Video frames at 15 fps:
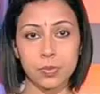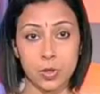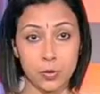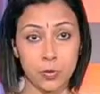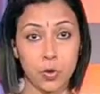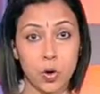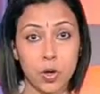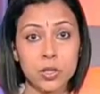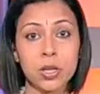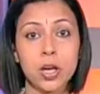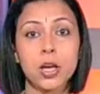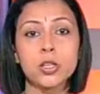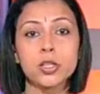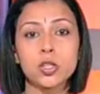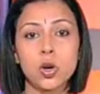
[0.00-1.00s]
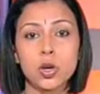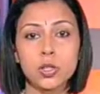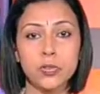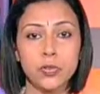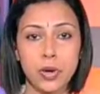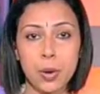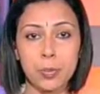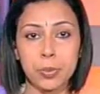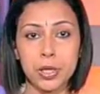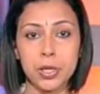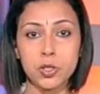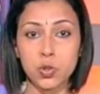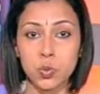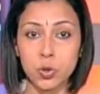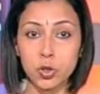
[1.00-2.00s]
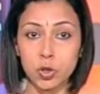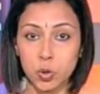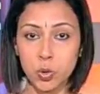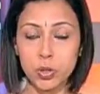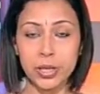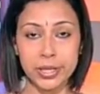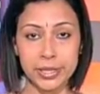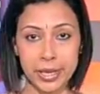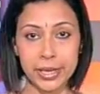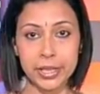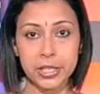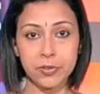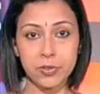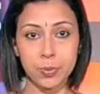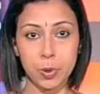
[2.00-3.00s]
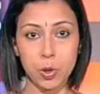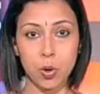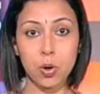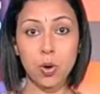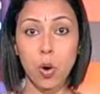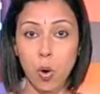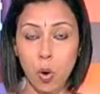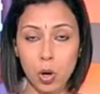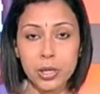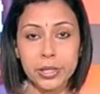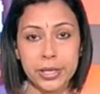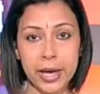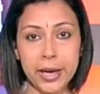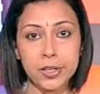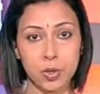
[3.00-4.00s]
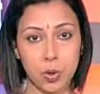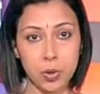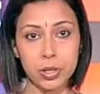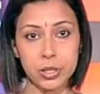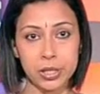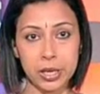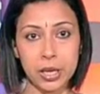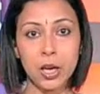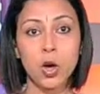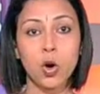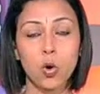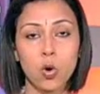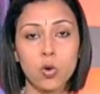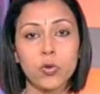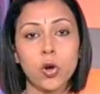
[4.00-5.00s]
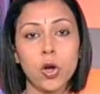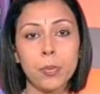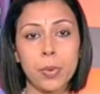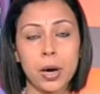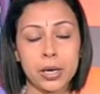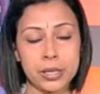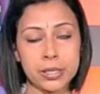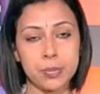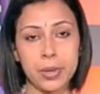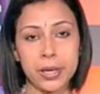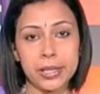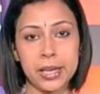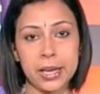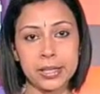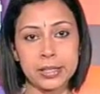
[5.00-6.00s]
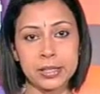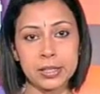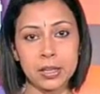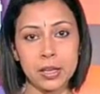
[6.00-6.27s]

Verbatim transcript: Of course, stocks of companies to which those executives belong all tanked on a day overall markets made gains.